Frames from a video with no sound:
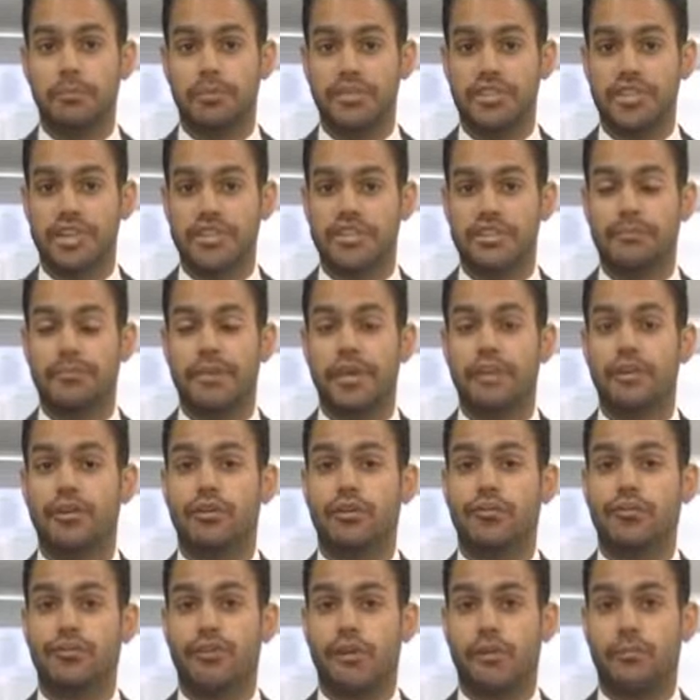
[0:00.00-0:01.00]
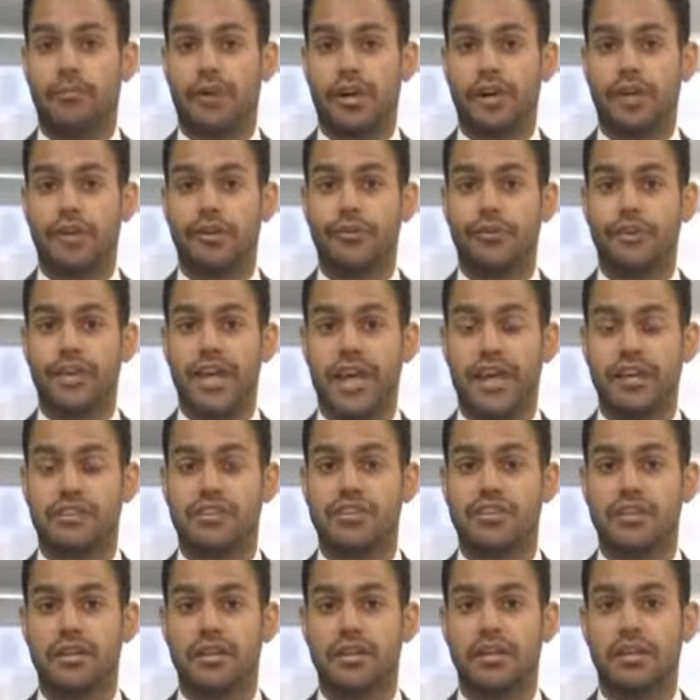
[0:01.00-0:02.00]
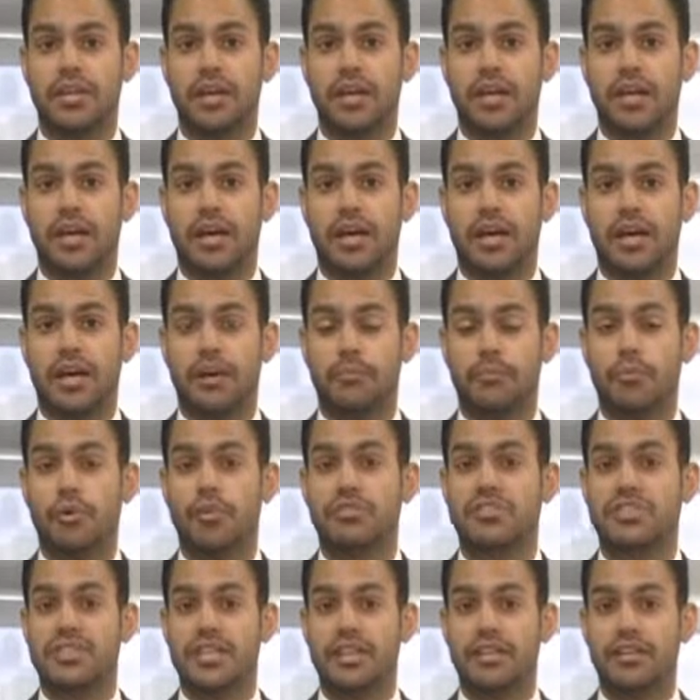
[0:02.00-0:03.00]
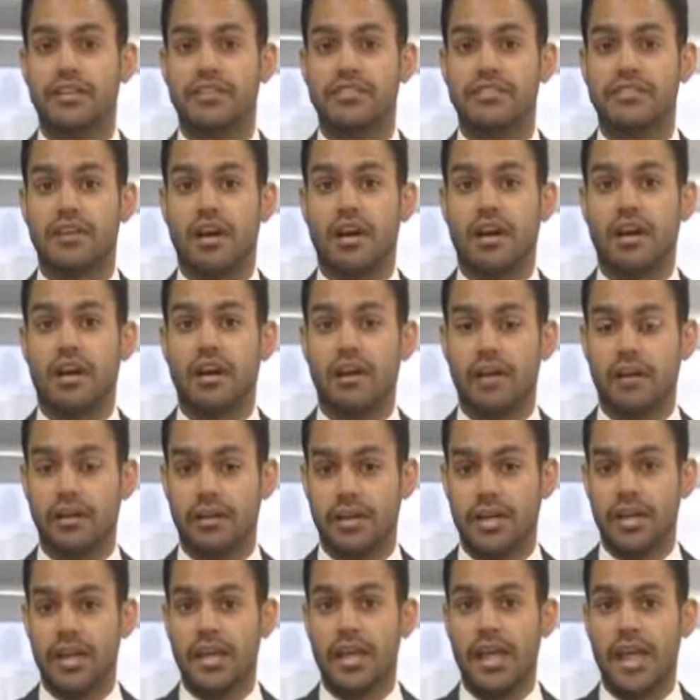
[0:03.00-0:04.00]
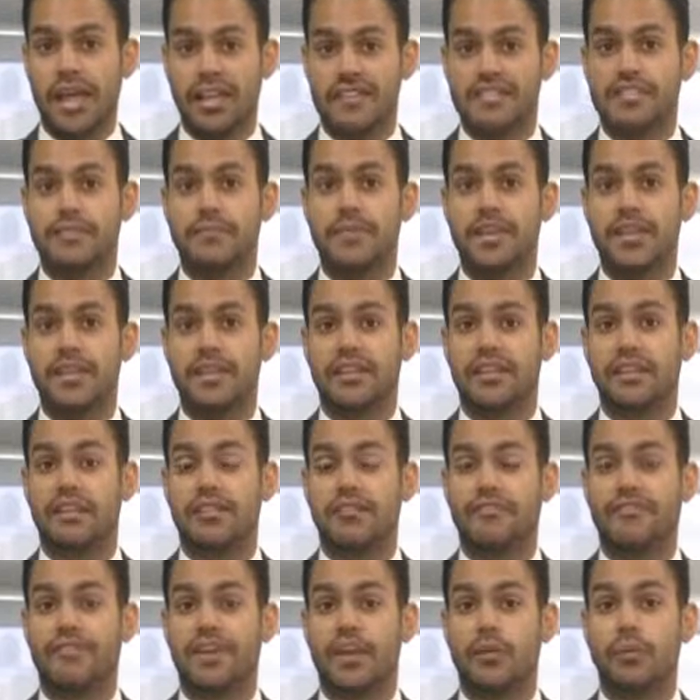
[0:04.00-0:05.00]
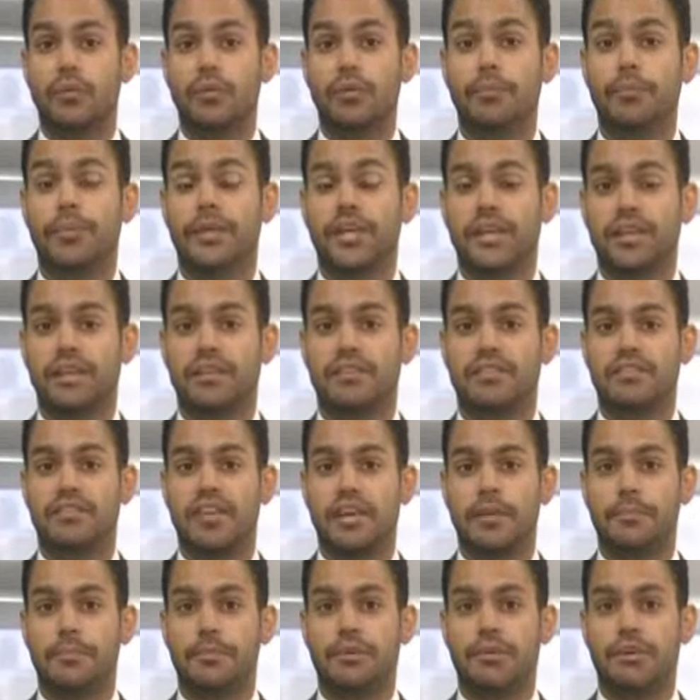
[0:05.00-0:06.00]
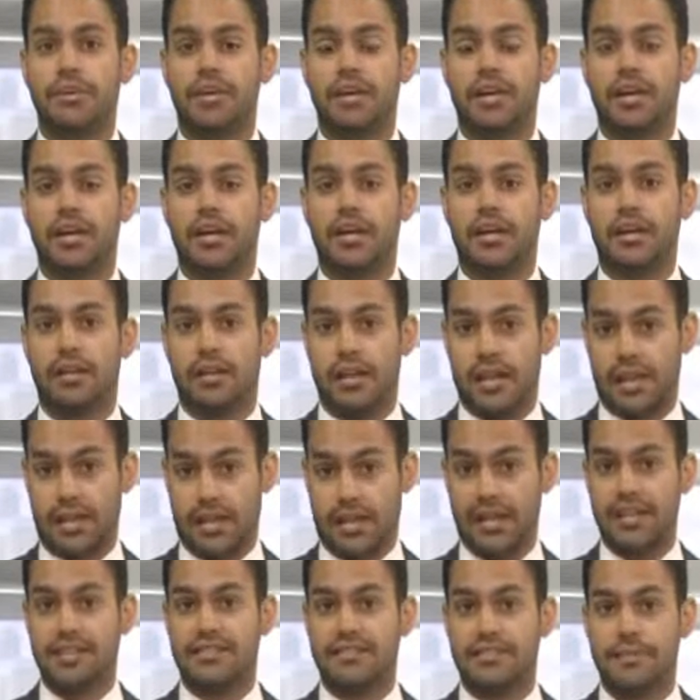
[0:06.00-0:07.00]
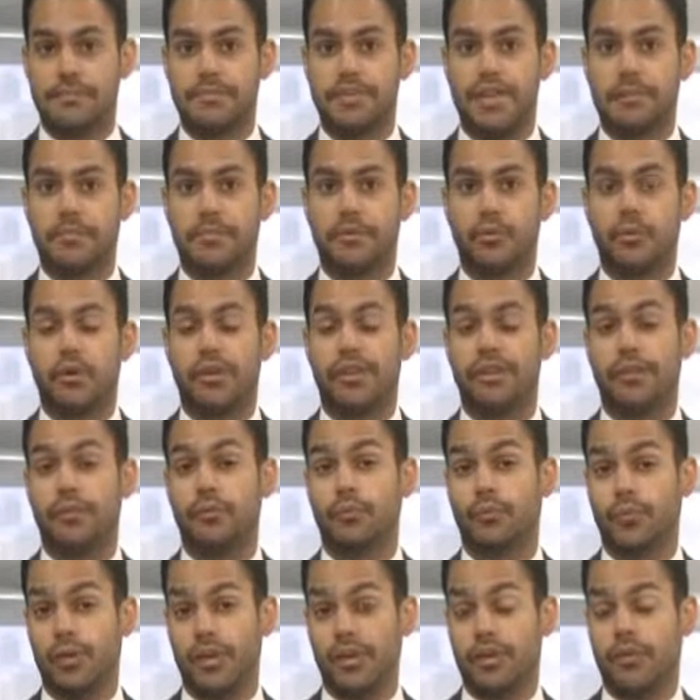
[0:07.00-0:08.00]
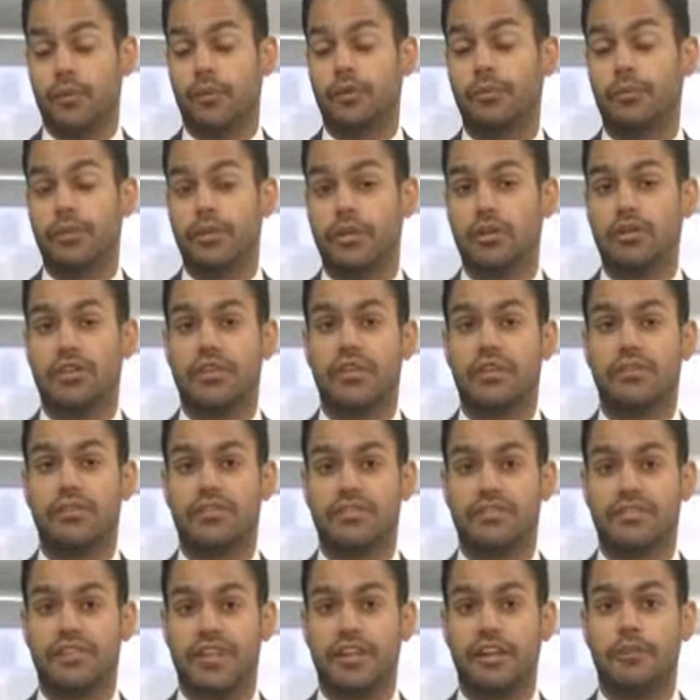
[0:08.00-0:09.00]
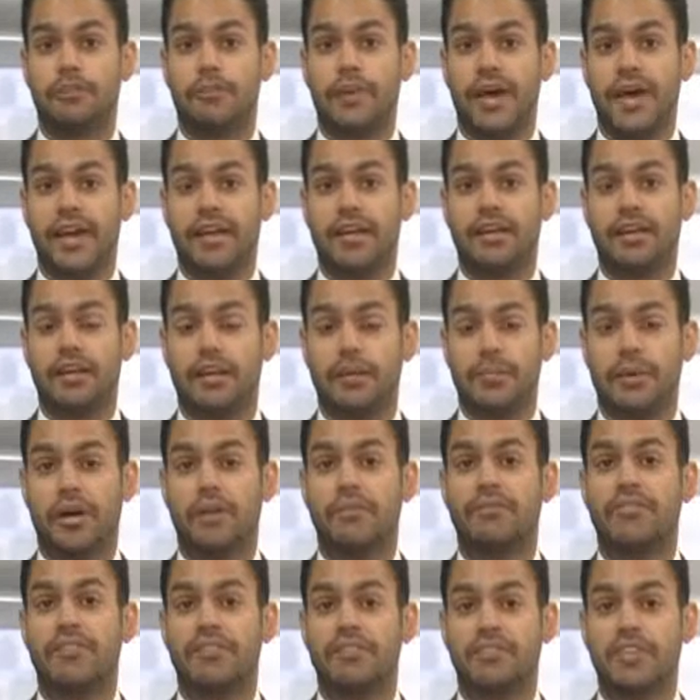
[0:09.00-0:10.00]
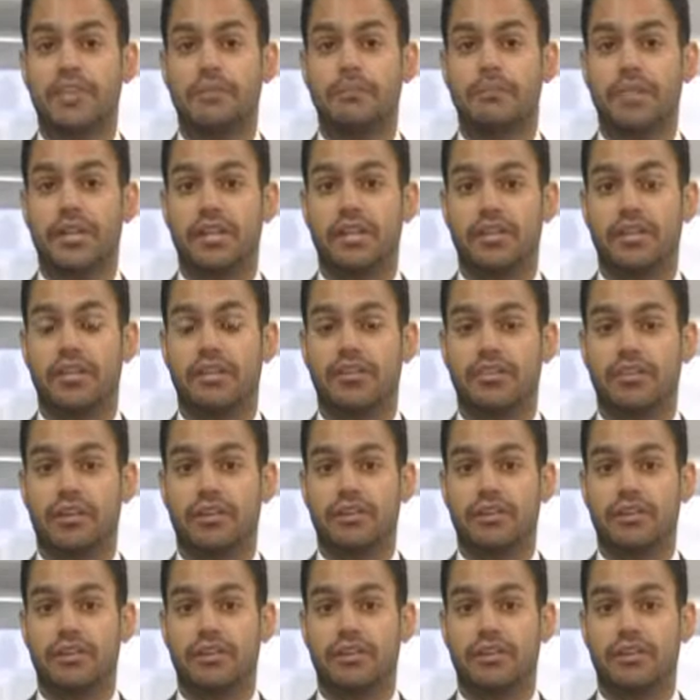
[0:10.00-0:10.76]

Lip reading: But judging by the overall market reaction, most dealers are estimating that the Fed will begin their taper in September, where they will be looking to scale back about $15 billion